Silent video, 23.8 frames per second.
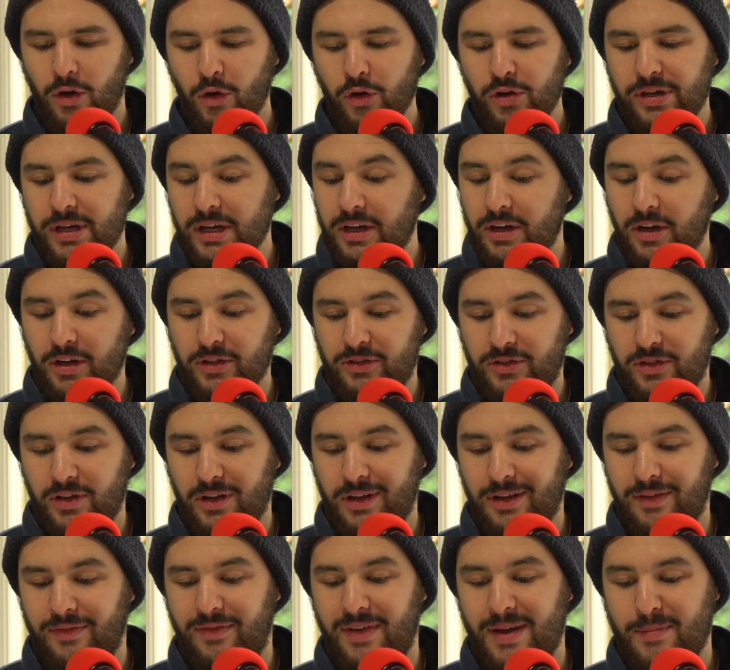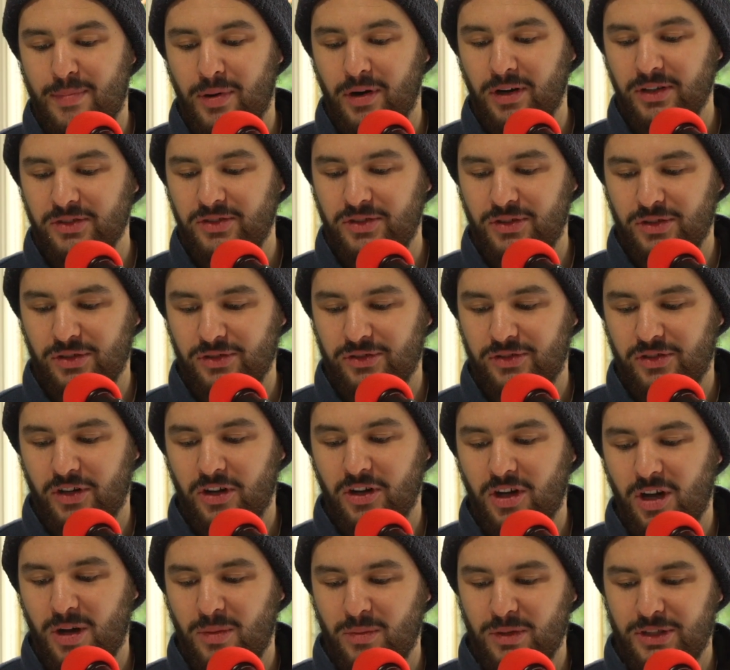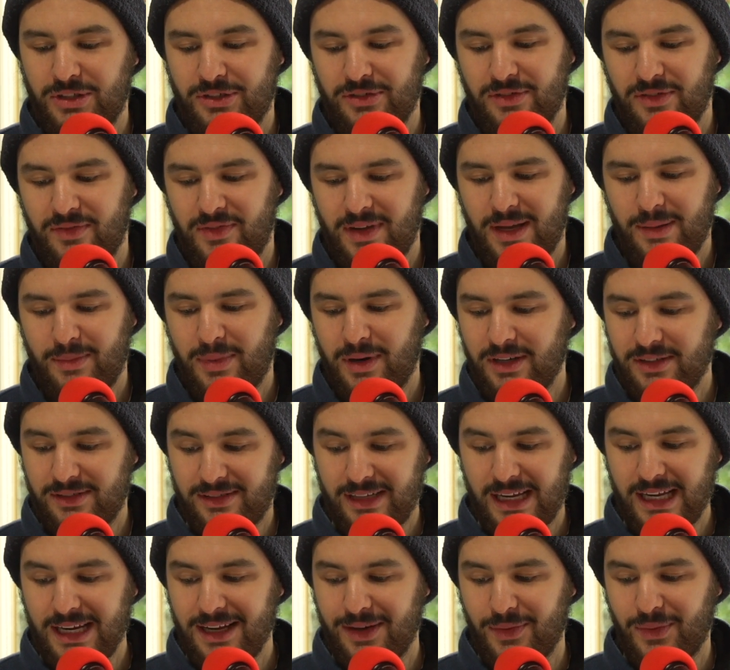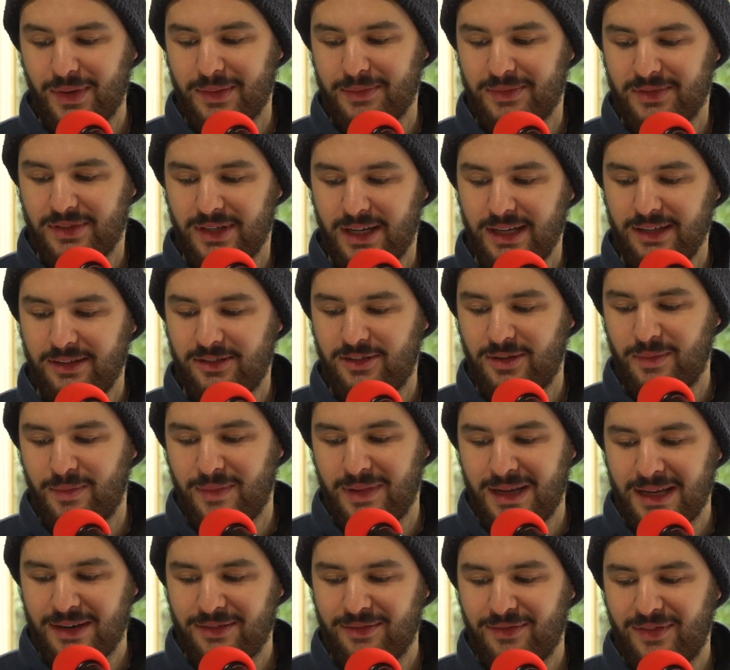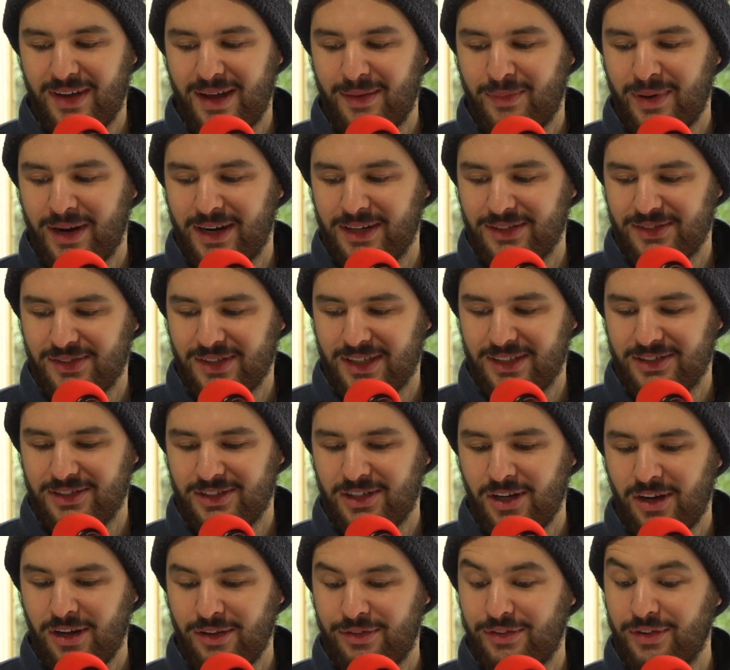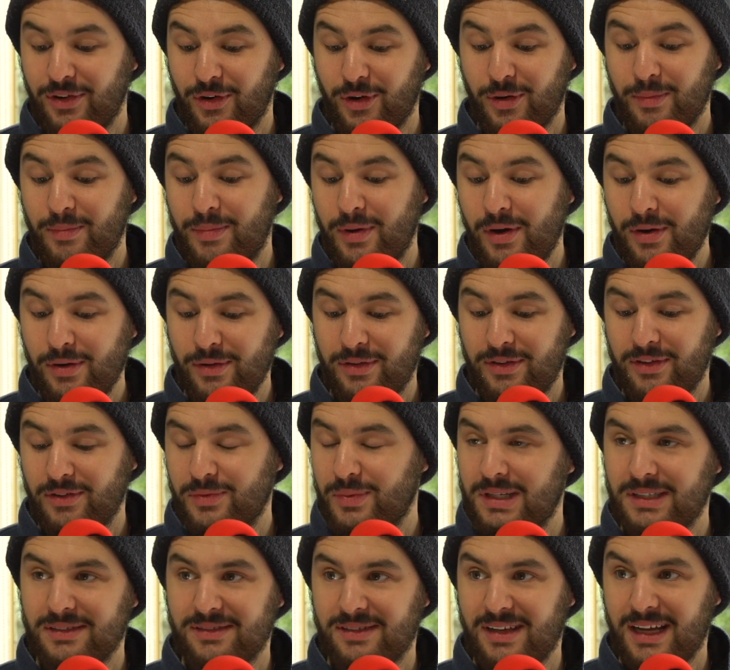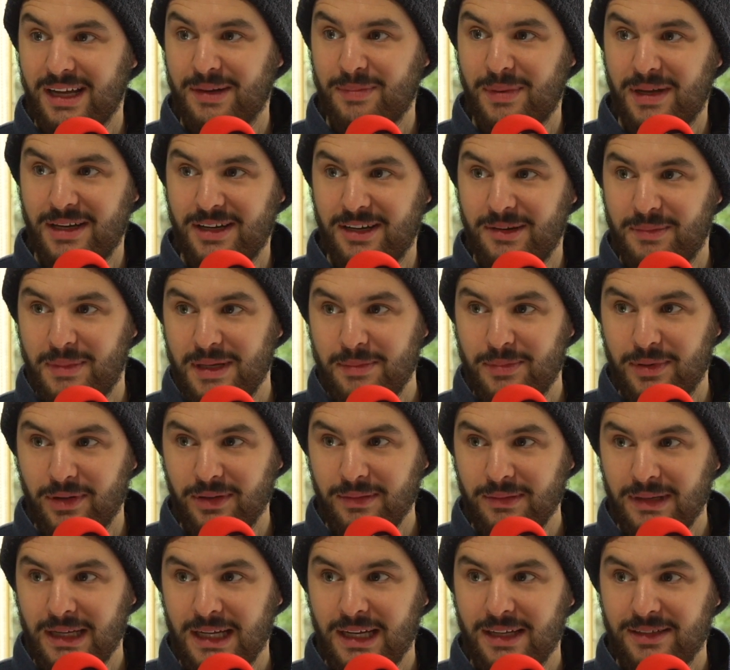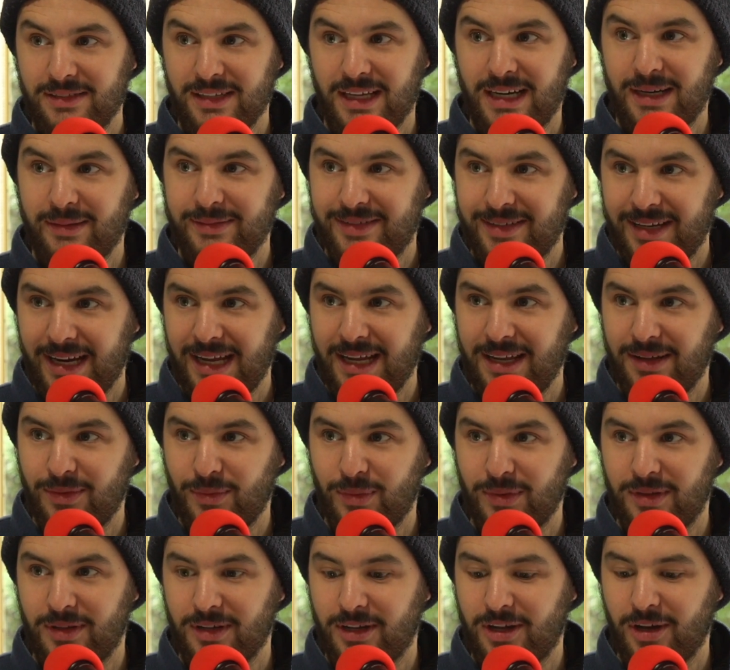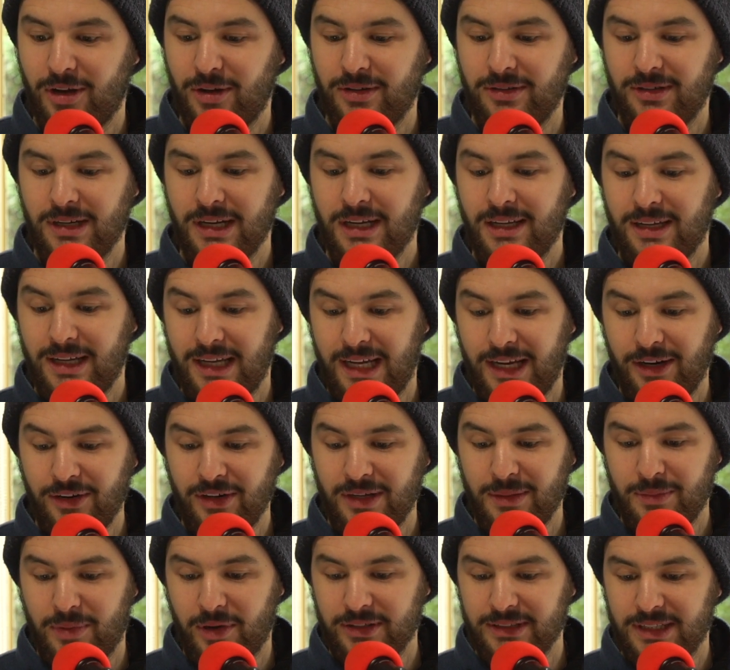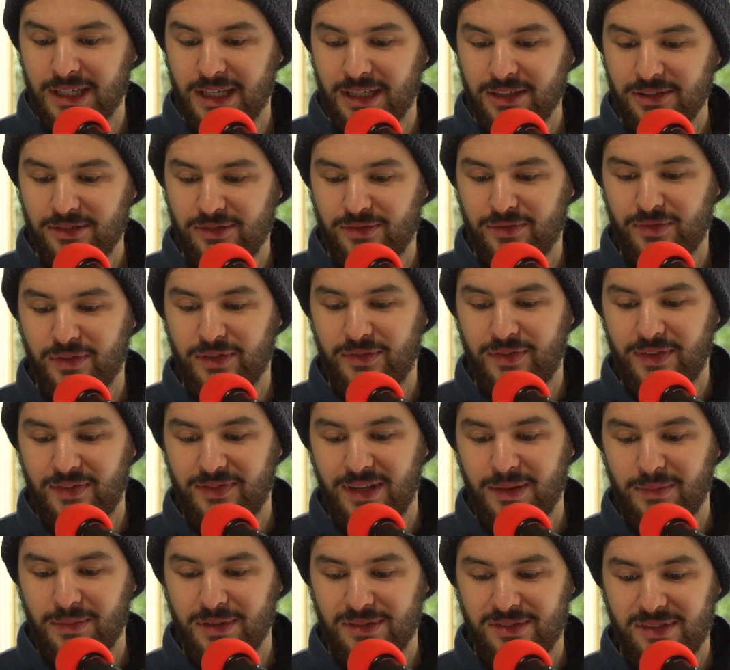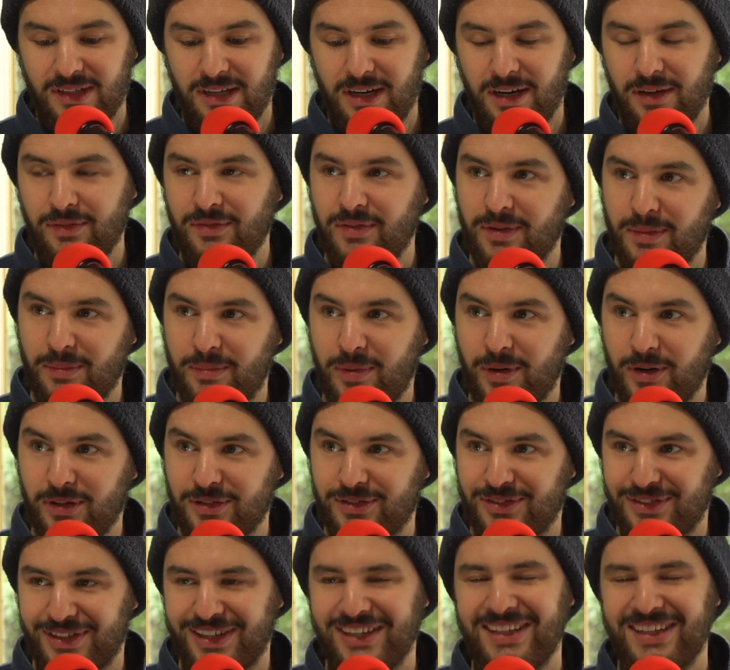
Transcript: Or you can go to vampersonals.com, which is a vampires dating website, to meet vampire/goths or both, as well as like-minded people. Sign up today with the code Irony Podcast for 15% off your person.